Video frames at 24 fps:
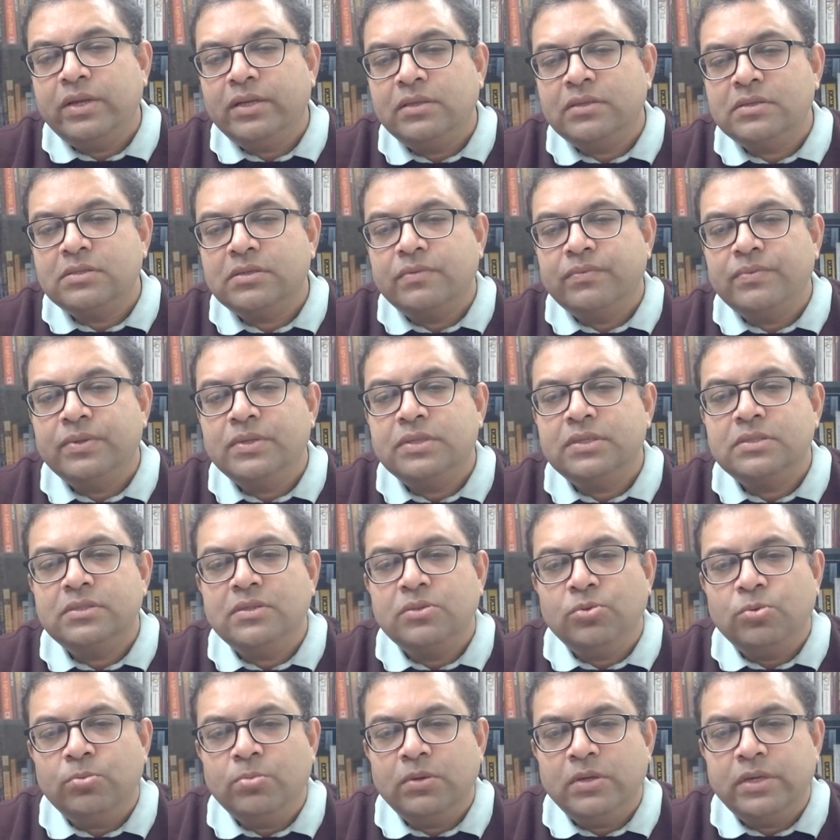end the suffering is
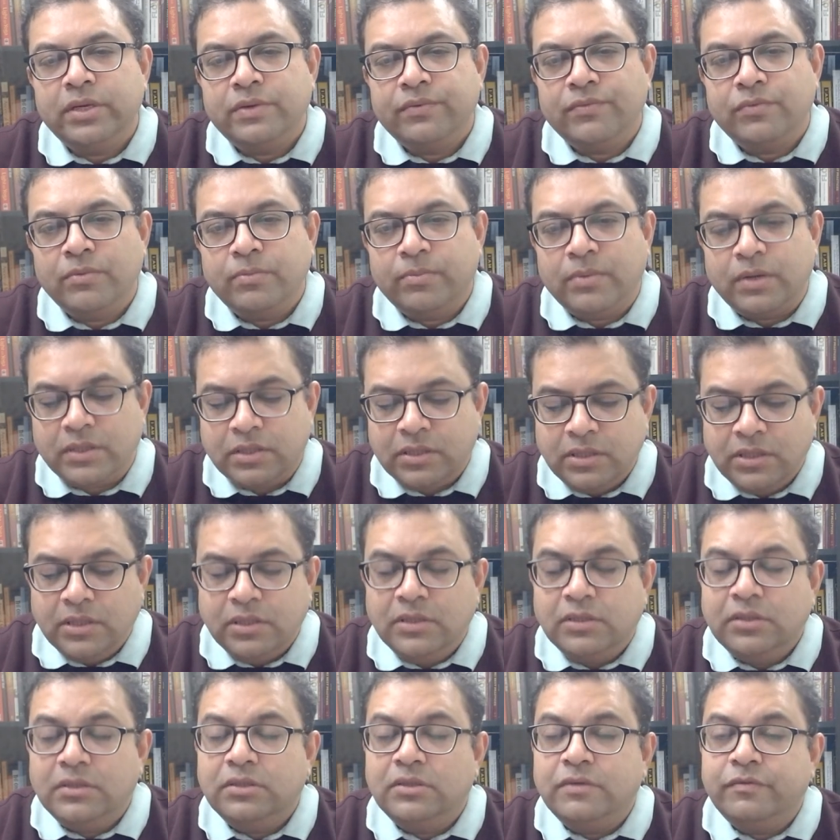the Noble Eightfold Path.
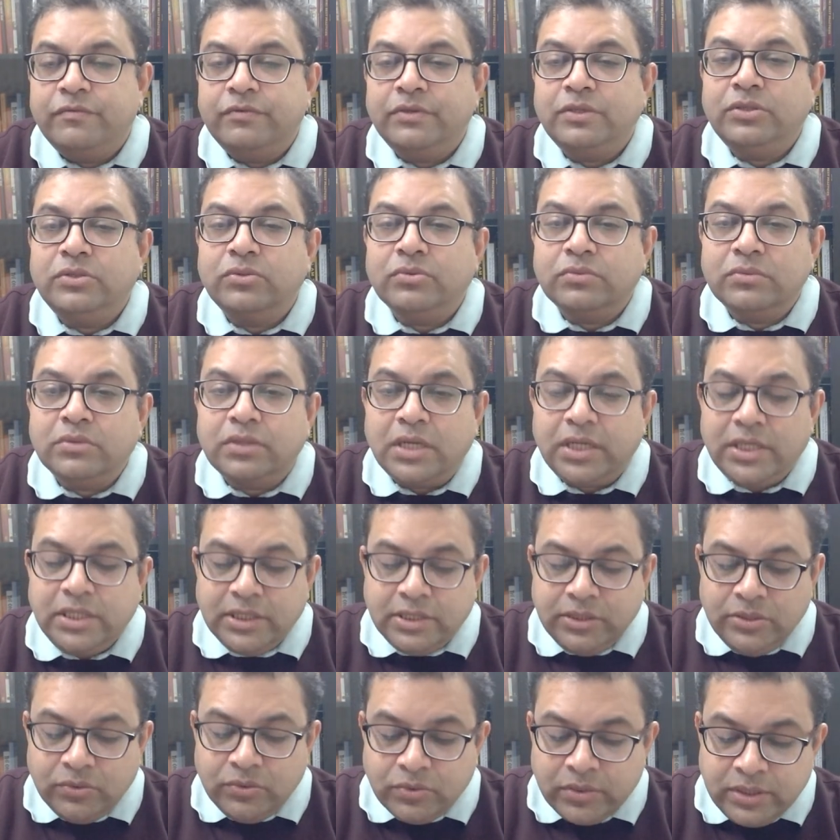If we do are
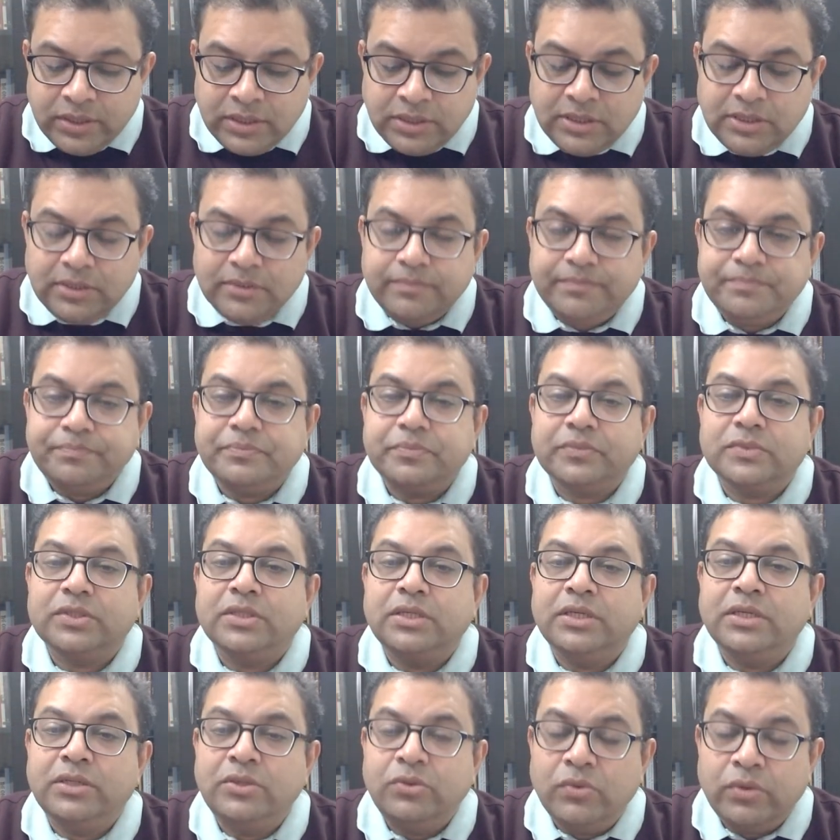ignorance
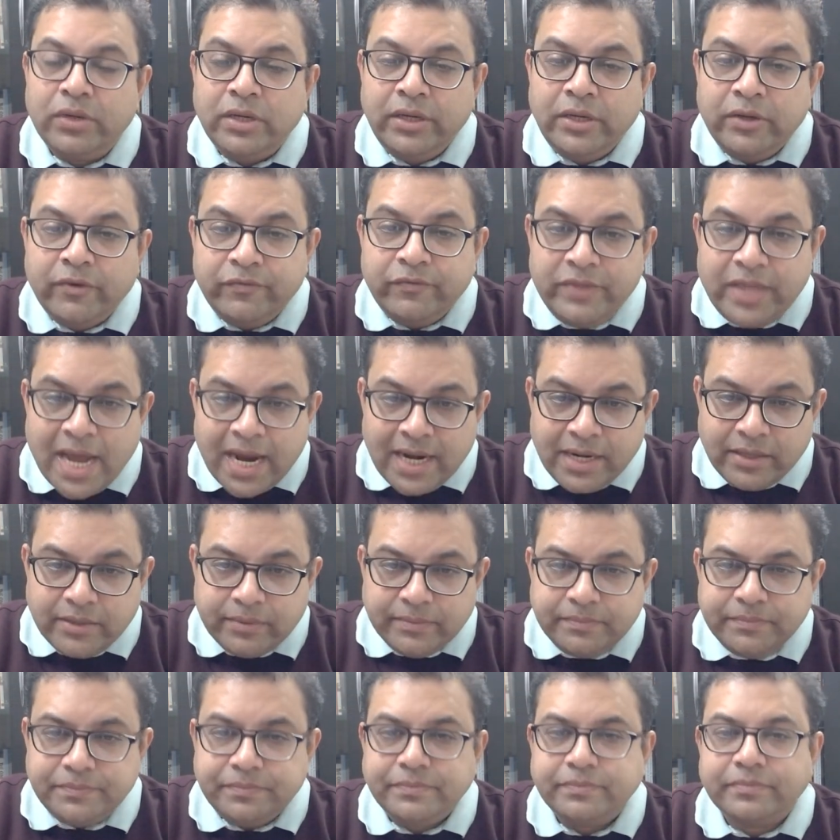ignorant of that,